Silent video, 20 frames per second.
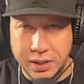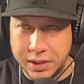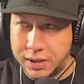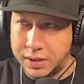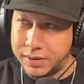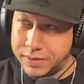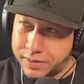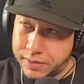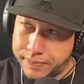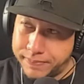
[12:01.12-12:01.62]
is
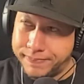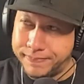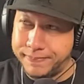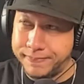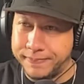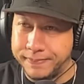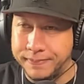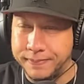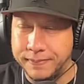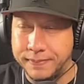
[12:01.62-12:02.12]

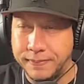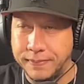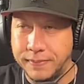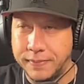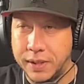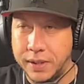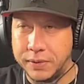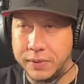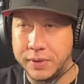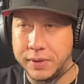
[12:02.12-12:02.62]
hmm
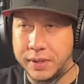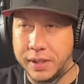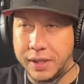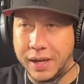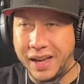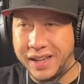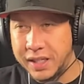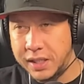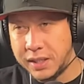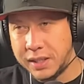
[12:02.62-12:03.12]
interesting.
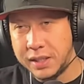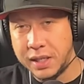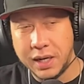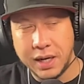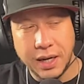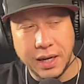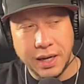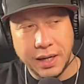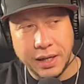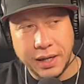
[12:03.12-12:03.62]
I yeah. guess.
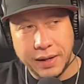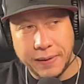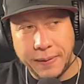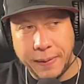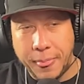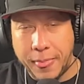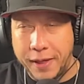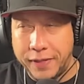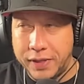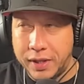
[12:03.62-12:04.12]

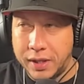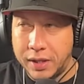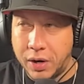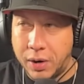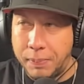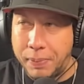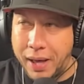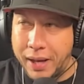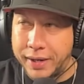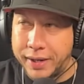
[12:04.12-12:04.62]
I think
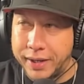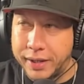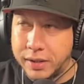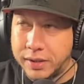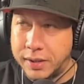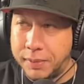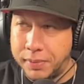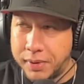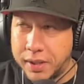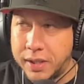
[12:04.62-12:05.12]
our palate here
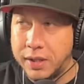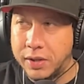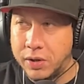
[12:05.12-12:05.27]
typically